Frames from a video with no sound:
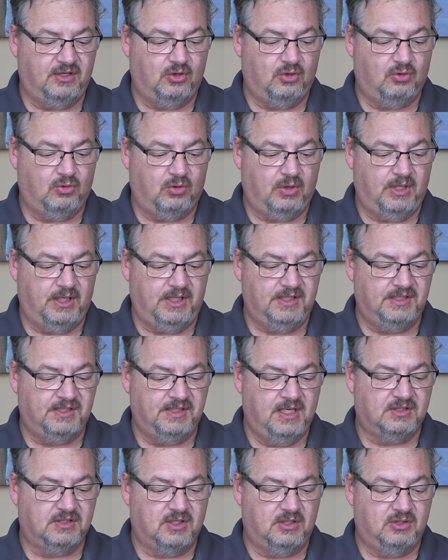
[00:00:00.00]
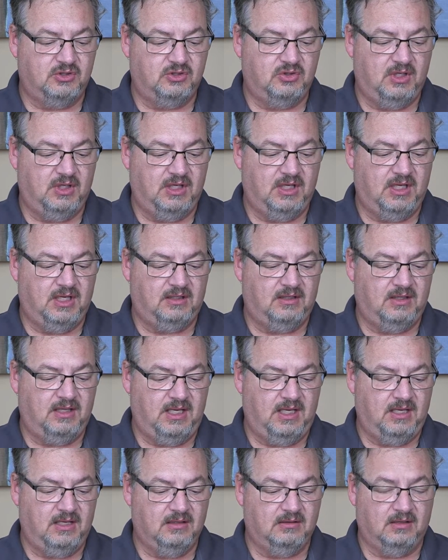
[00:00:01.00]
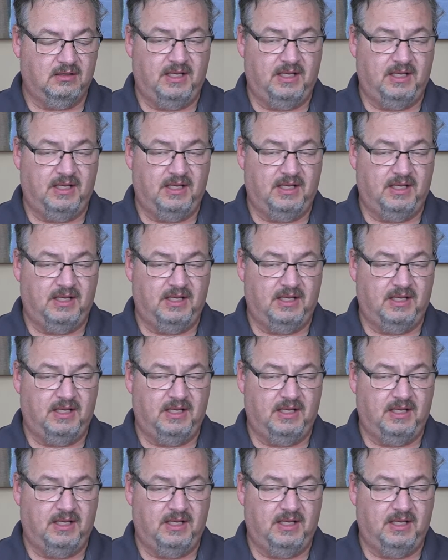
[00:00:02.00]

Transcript: degrees so that you can get the